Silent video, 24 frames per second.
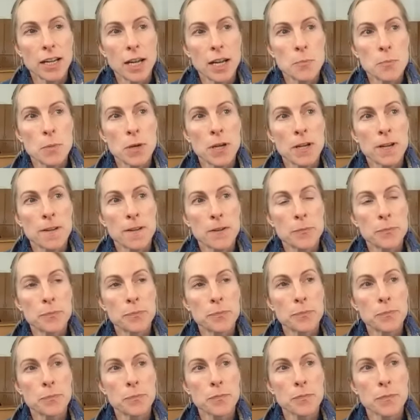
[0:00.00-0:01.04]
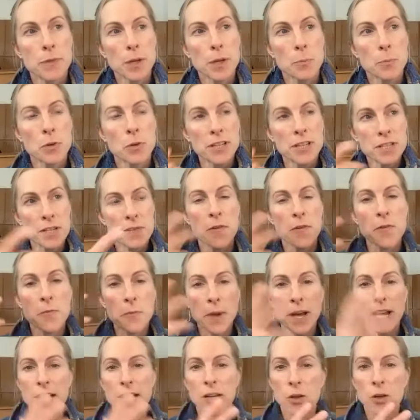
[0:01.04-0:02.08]
I'm putting some of
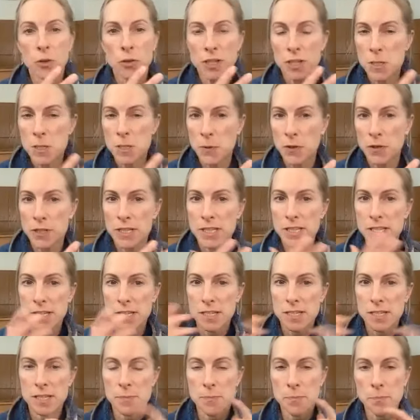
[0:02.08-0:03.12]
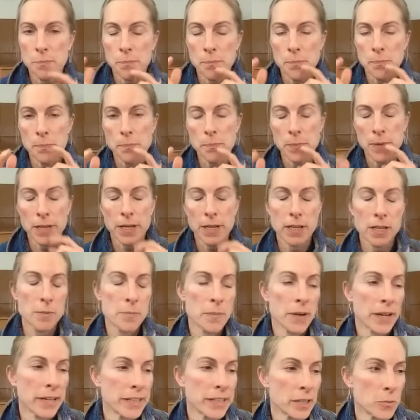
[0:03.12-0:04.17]
my own experiences,
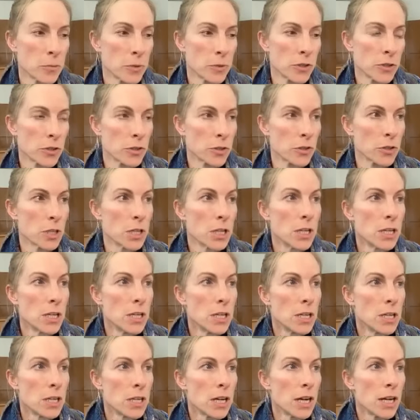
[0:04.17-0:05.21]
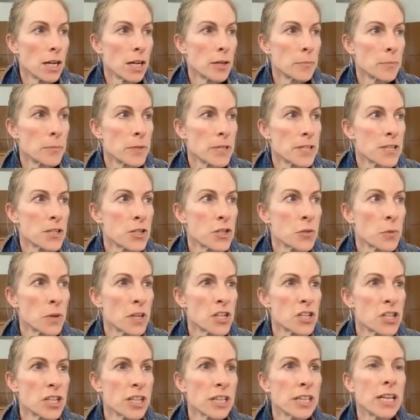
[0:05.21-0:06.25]
combining it with your
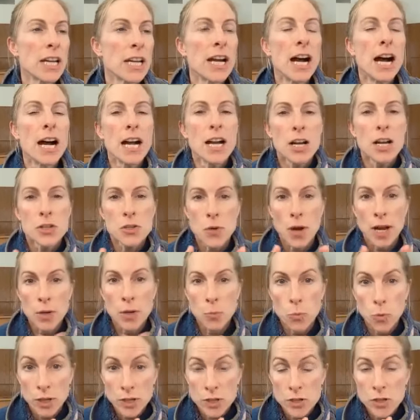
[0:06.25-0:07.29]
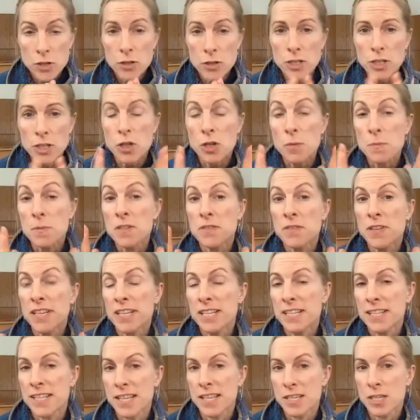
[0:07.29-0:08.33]
situation. So I wonder in terms of
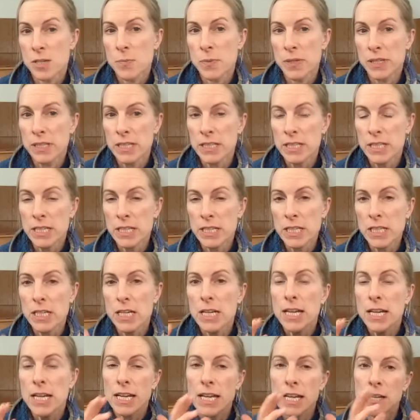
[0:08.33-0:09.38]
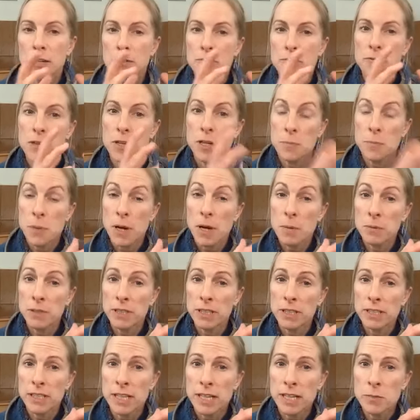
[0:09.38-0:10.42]
accessibility, if the
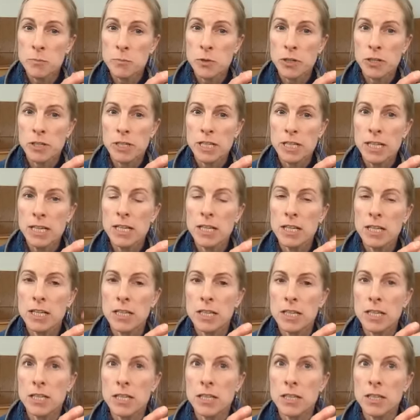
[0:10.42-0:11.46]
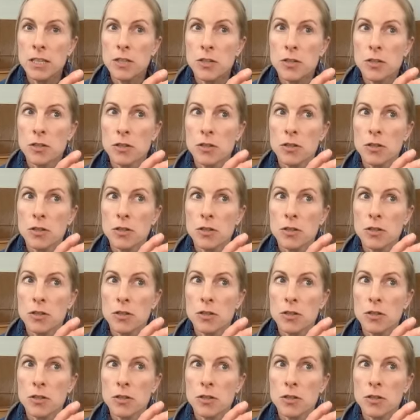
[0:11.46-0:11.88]
public library, the